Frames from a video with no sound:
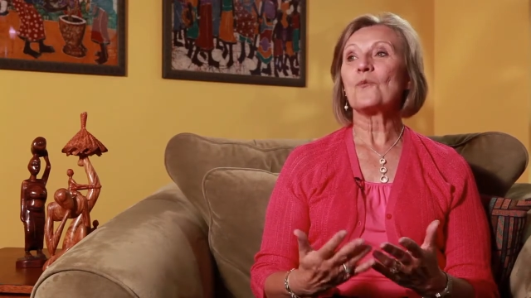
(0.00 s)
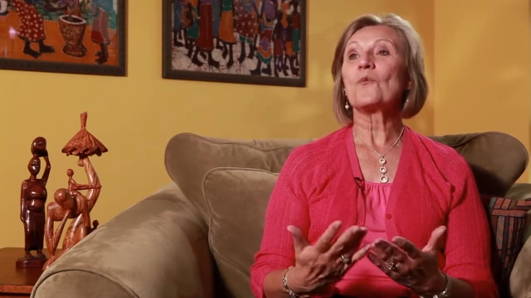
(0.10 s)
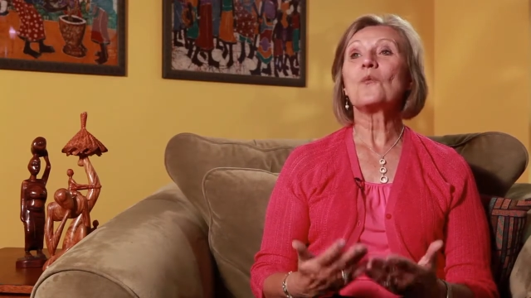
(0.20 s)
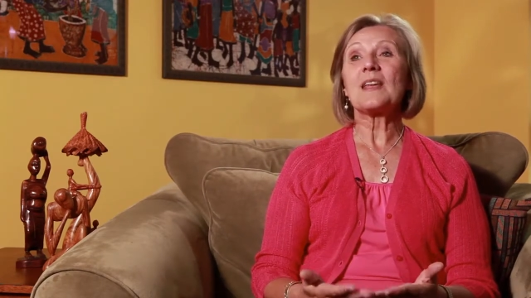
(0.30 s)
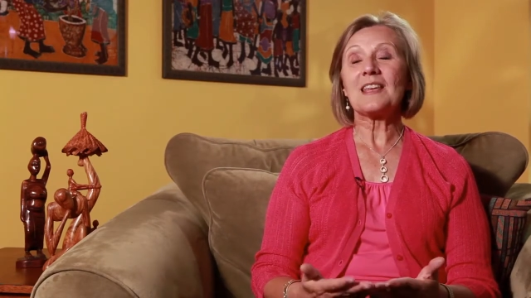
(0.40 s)

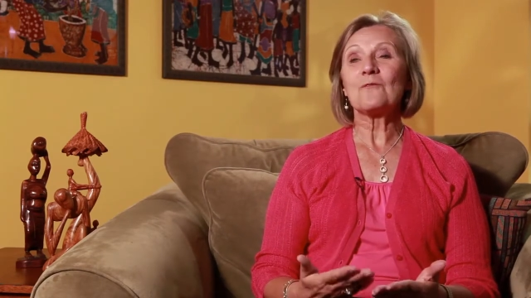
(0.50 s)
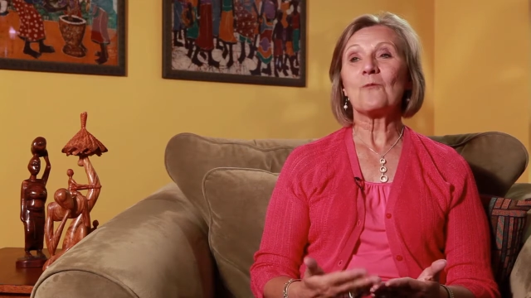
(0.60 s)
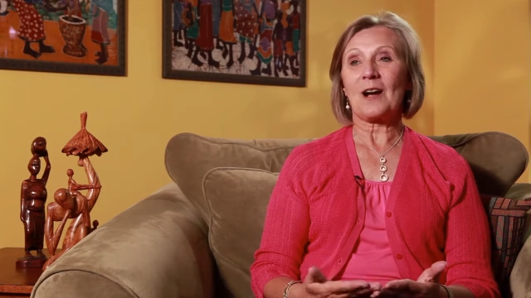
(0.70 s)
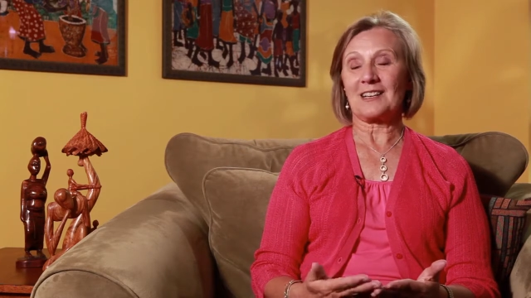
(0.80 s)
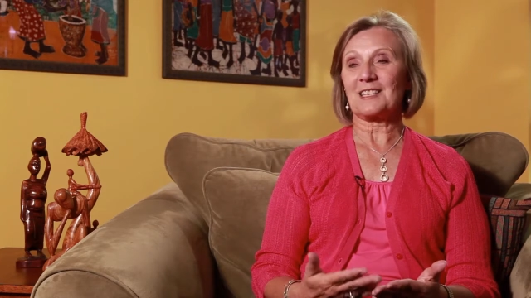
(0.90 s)
we
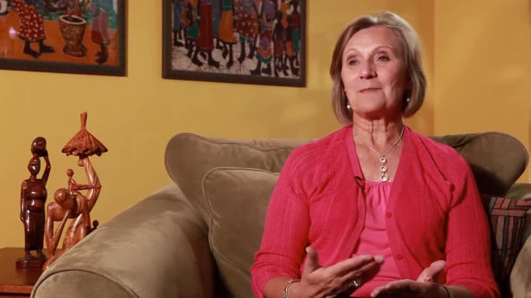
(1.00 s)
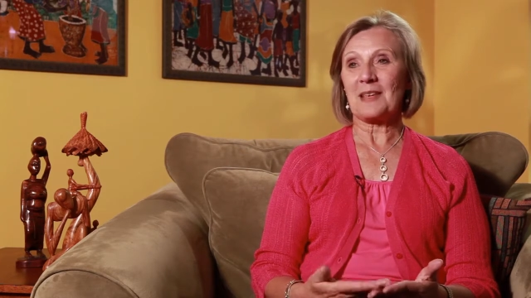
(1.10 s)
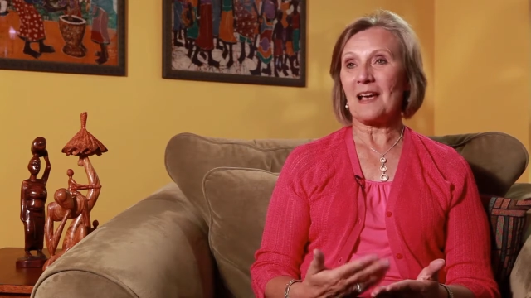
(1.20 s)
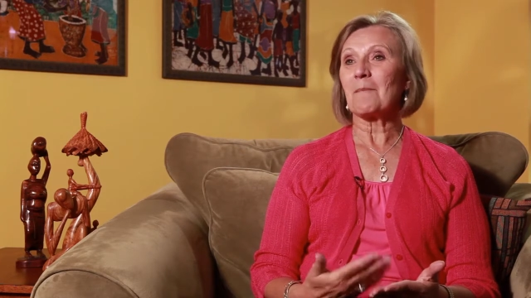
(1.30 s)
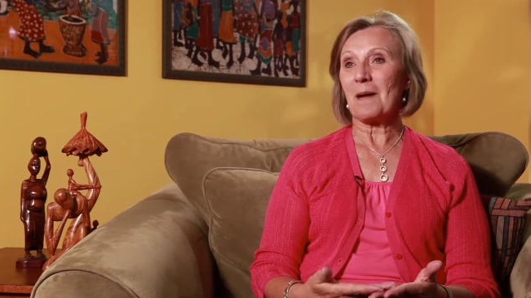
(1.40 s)
want to
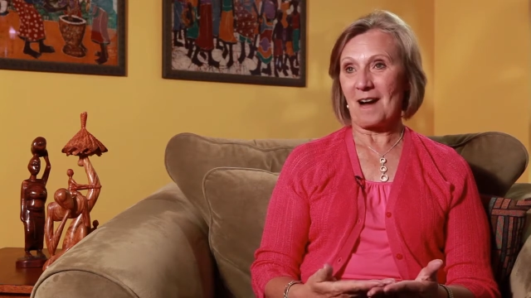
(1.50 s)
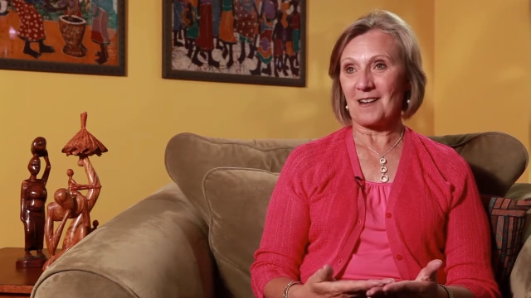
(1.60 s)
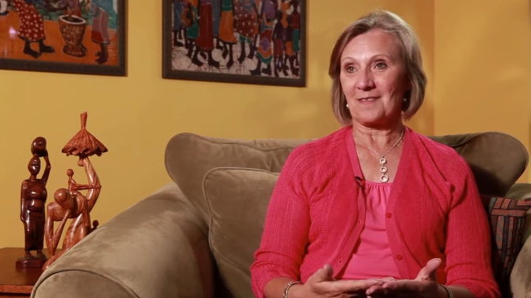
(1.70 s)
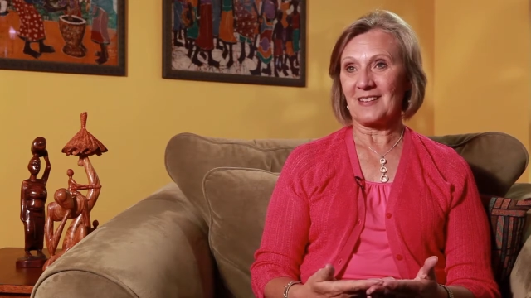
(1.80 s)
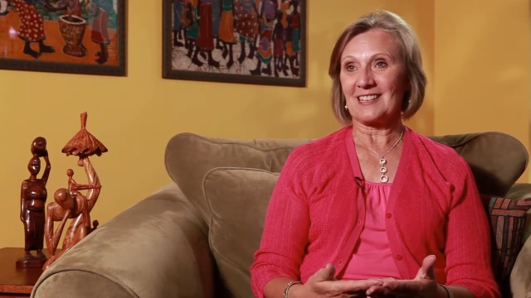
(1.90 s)
be a
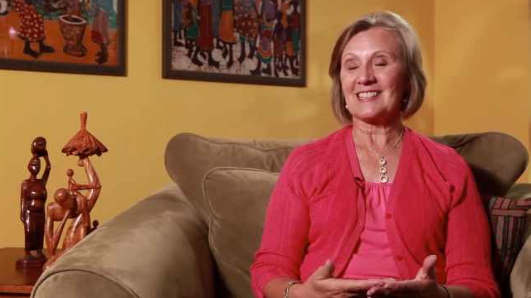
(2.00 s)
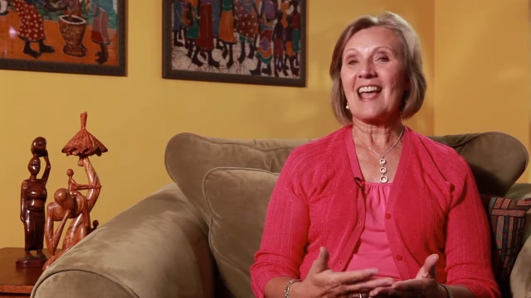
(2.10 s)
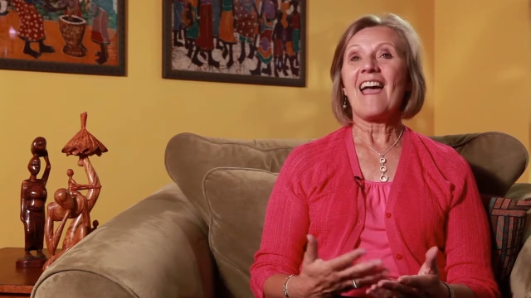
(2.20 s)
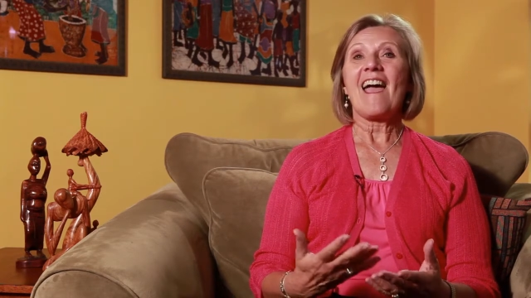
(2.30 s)
part of this.